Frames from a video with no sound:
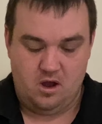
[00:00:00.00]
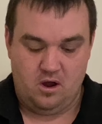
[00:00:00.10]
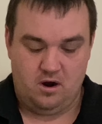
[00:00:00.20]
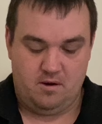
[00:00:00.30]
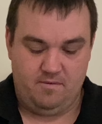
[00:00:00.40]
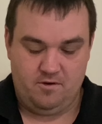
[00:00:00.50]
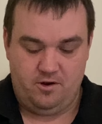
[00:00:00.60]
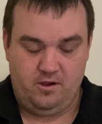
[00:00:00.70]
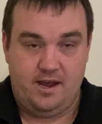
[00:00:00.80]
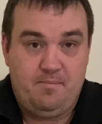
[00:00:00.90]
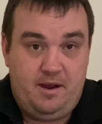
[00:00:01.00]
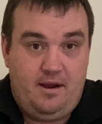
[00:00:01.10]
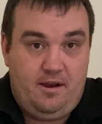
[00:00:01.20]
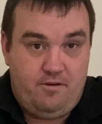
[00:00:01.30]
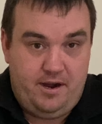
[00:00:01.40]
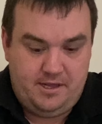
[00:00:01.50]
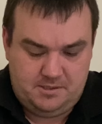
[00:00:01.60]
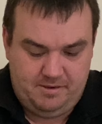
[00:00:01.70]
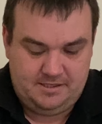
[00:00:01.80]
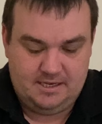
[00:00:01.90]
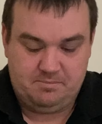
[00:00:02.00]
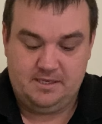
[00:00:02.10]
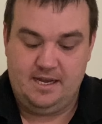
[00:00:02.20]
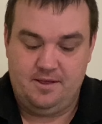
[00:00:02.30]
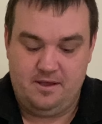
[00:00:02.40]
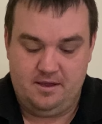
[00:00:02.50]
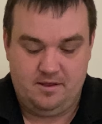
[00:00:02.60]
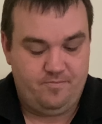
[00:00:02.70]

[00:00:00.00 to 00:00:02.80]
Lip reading: Alright, we've got all our ingredients mixed up together.